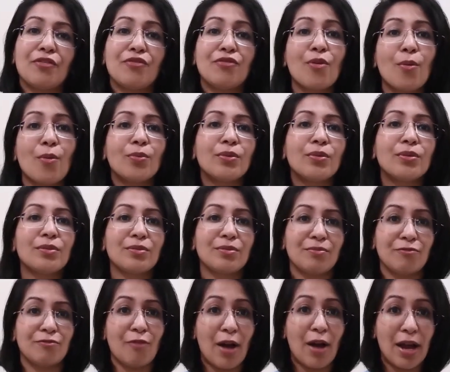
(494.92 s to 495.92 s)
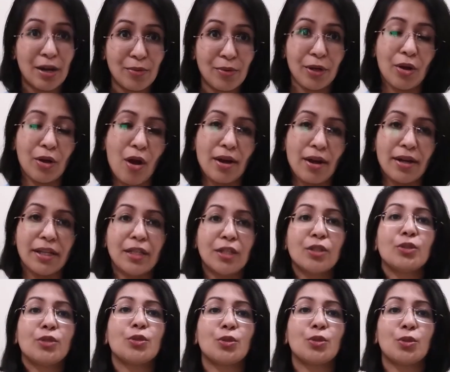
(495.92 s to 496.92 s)
phone, while recording,
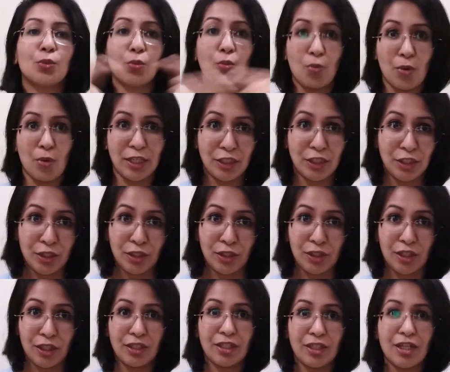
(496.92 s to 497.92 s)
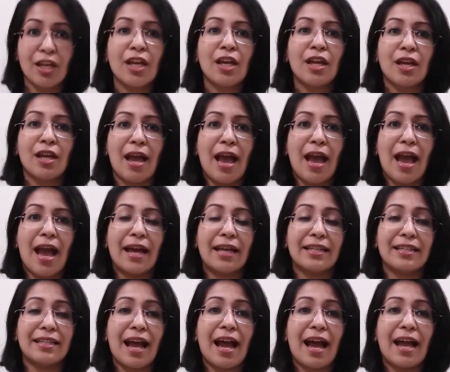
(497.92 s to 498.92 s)
switched it,
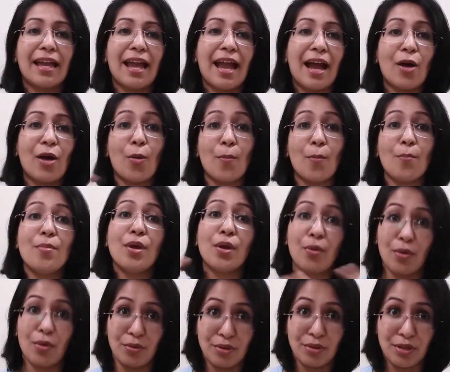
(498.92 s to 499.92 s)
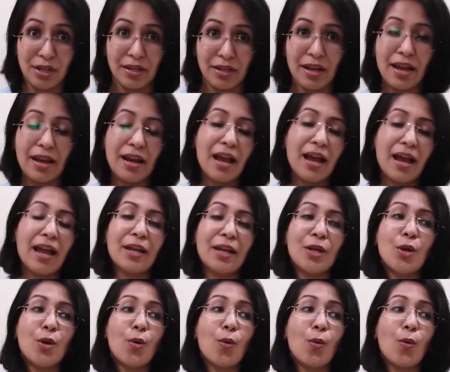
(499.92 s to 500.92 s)
and or mirrored it, and I had
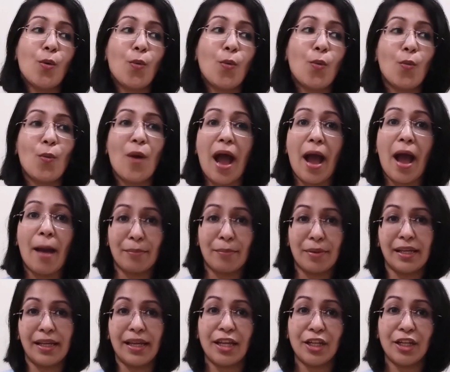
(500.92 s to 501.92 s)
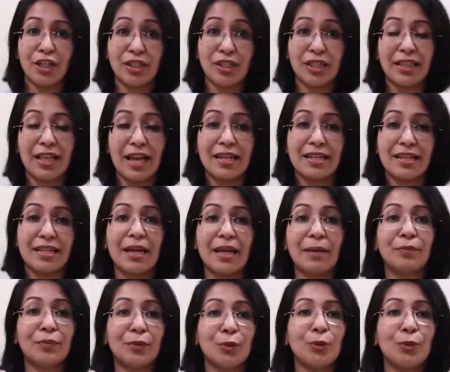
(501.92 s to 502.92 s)
no application at that
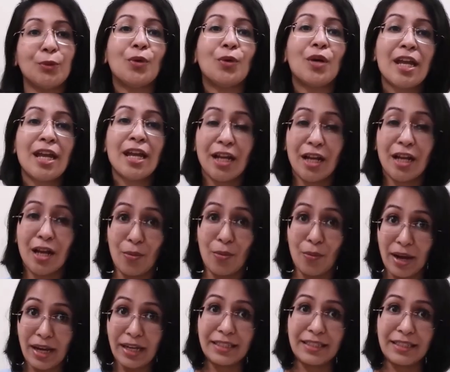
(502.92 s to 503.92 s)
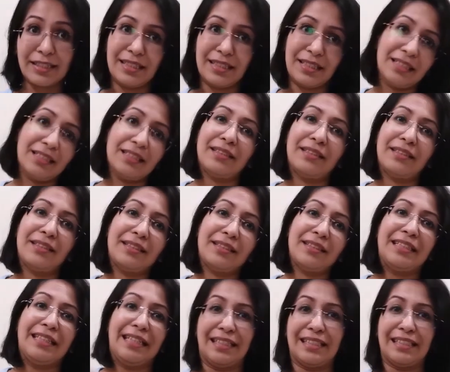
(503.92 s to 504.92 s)
time to correct
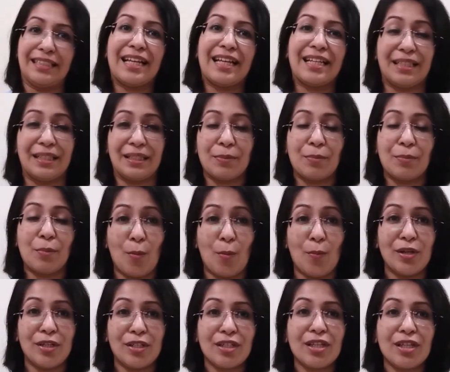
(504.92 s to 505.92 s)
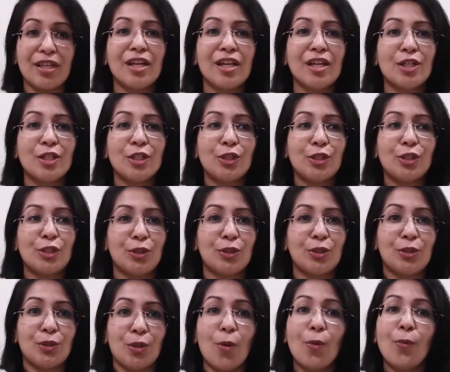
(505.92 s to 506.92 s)
it at the moment.
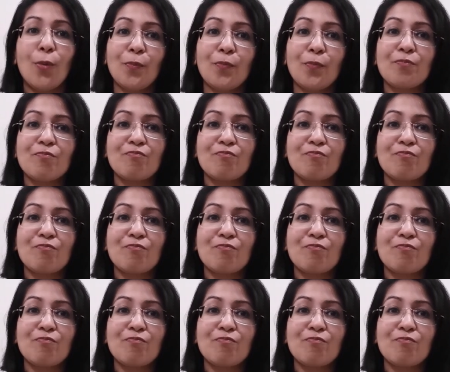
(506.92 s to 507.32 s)
So